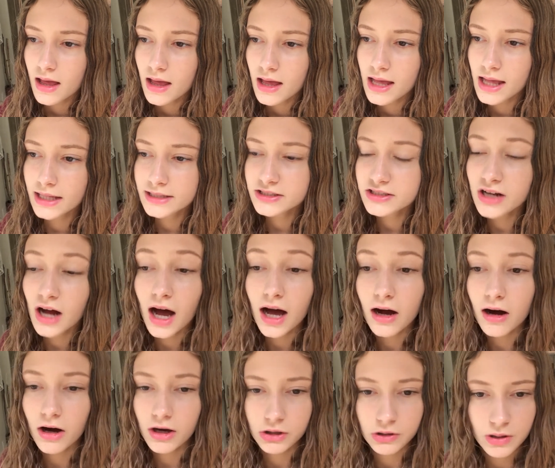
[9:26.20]
It's not
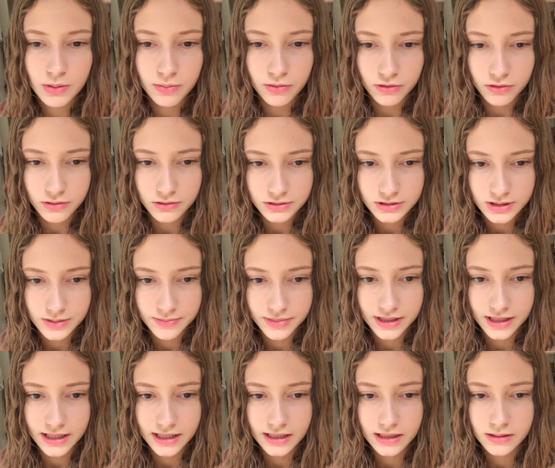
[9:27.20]
honorable to
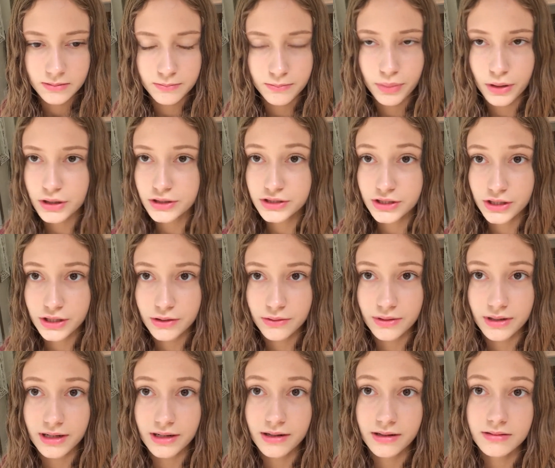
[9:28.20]
be
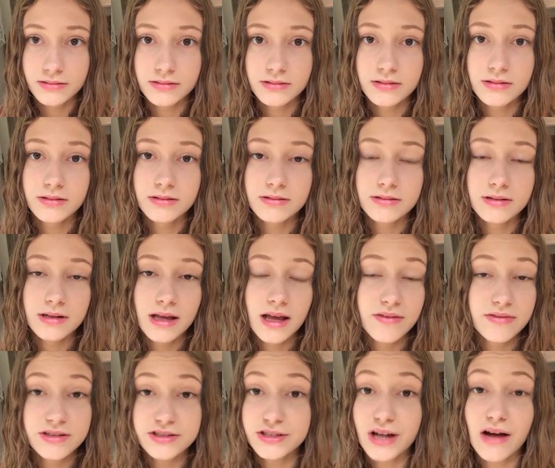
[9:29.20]
persecuted if
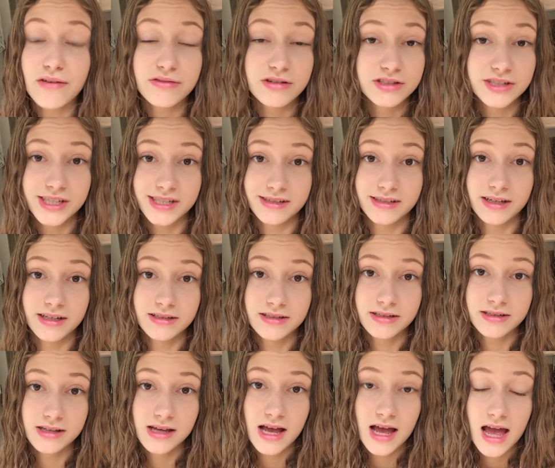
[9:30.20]
it's not for
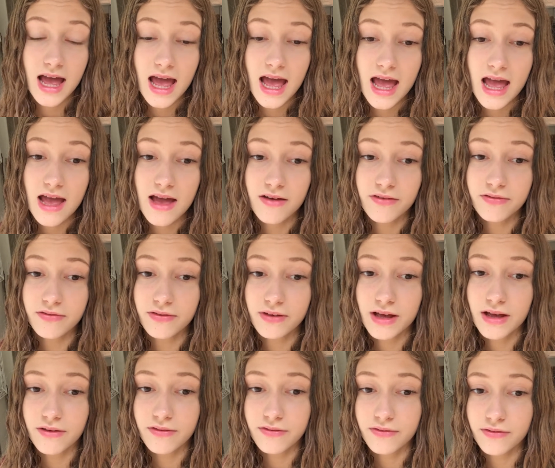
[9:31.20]
Jesus. If,
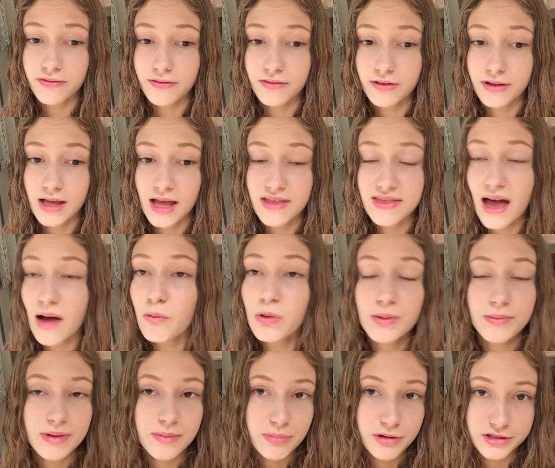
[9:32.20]
if, and that
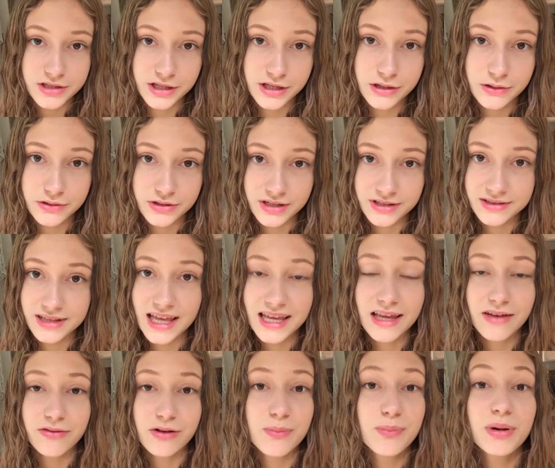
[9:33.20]
wouldn't be persecution. Like
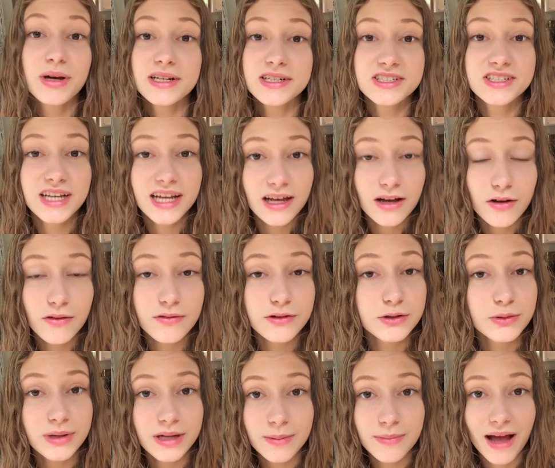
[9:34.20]
if you're put in jail for
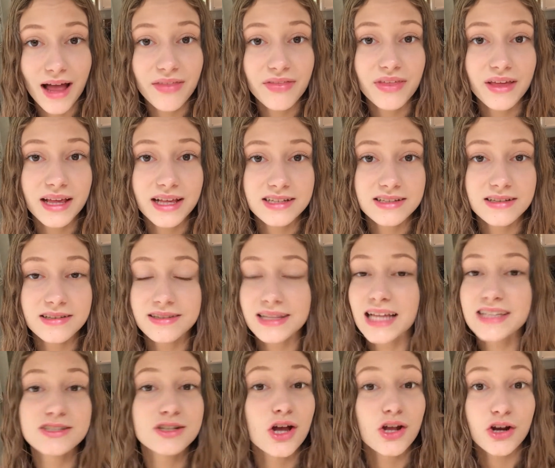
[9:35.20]
doing a bad thing,
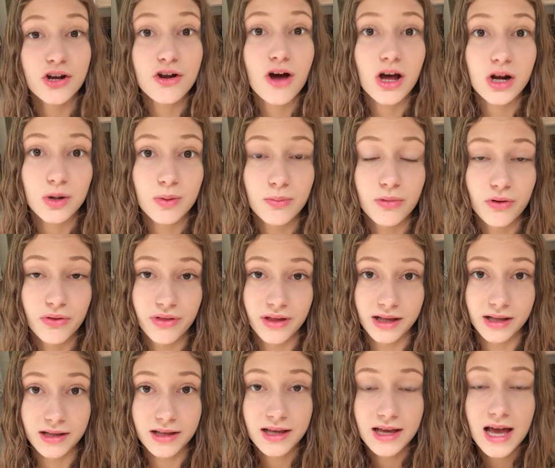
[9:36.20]
that's not an honorable
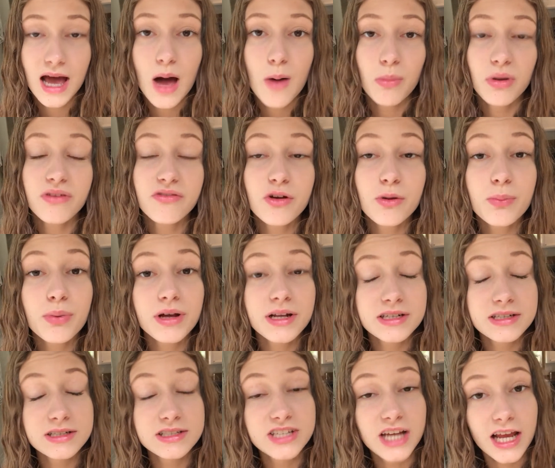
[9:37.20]
thing. But if you're put
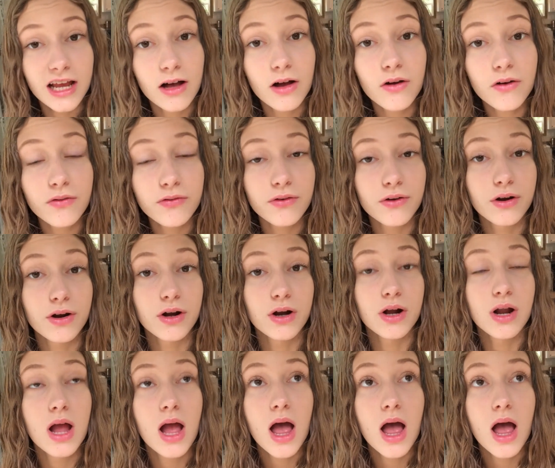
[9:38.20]
in jail for